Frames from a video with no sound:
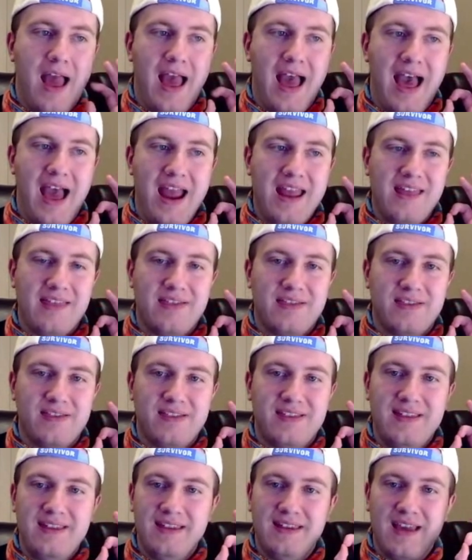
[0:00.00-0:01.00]
I
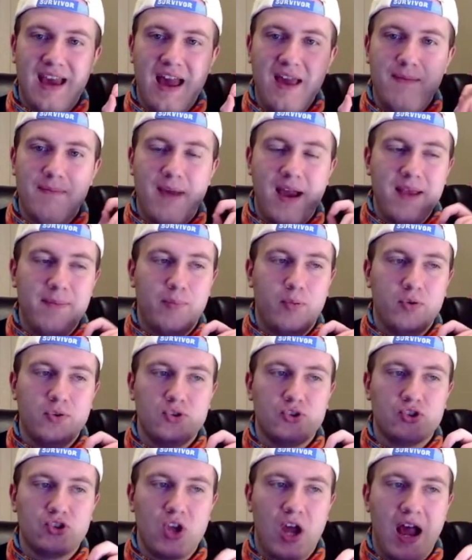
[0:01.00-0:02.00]
think I might put
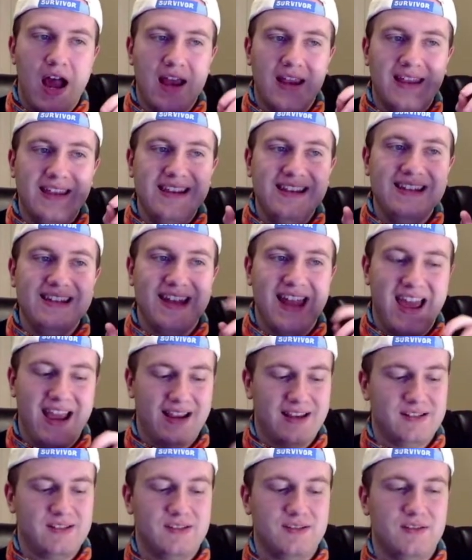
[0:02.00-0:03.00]
Shaheen
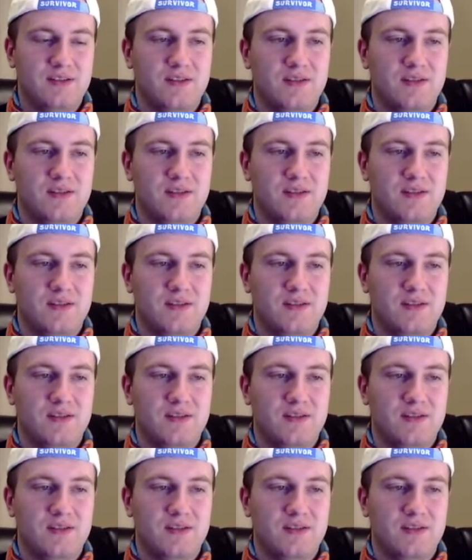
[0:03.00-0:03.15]
next.